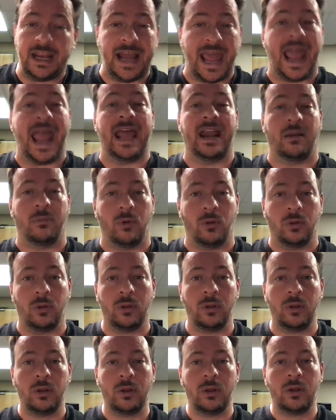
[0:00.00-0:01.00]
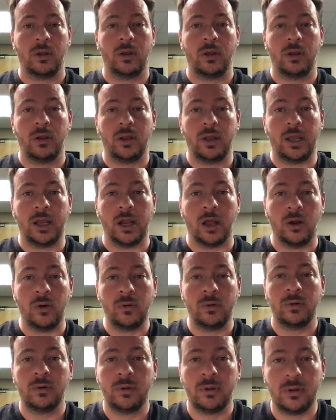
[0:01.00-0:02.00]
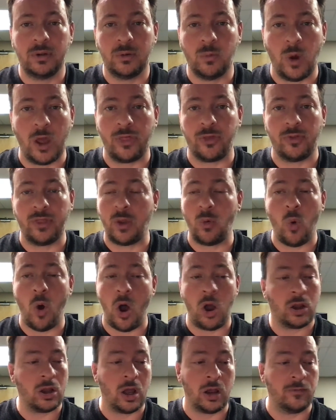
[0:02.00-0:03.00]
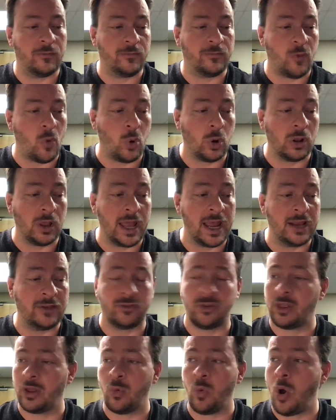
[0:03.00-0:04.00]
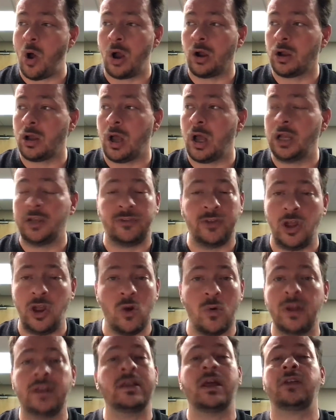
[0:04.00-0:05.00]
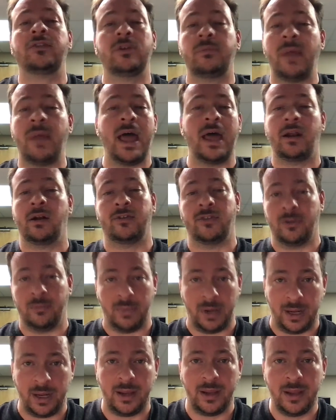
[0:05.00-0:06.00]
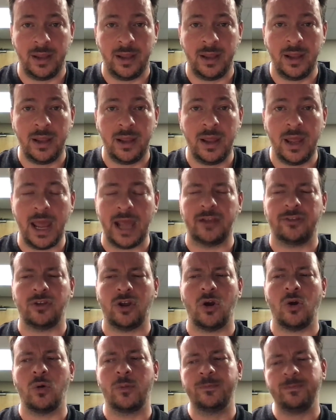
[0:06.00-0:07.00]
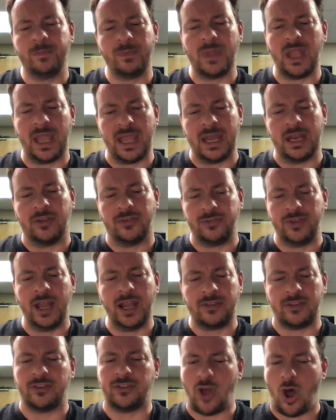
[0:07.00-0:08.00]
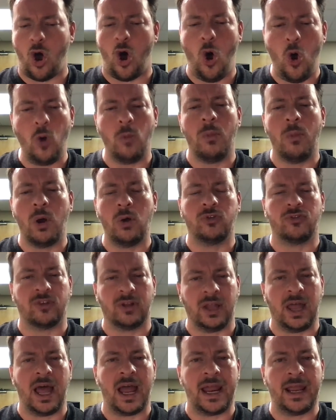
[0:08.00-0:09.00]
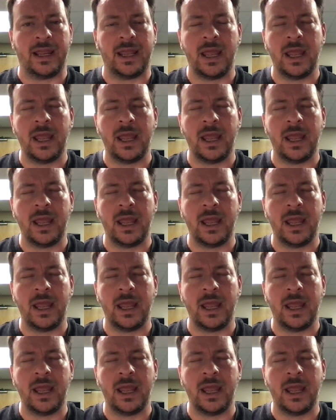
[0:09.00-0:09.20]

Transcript: animal. Whether they walk on 4 legs or they walk on 2, it doesn't matter to me. And so, in a sense, it's almost like